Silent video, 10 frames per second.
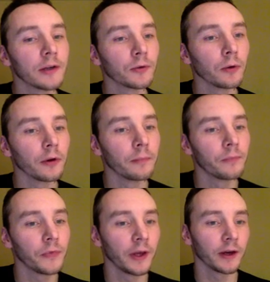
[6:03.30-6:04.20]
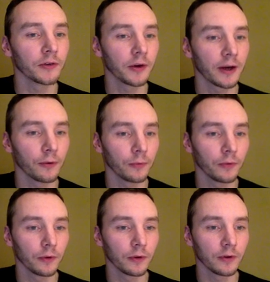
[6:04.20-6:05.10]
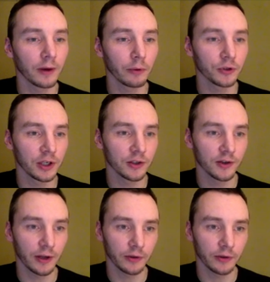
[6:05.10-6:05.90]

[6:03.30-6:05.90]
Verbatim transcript: all of them. Yeah, so now that won't change how this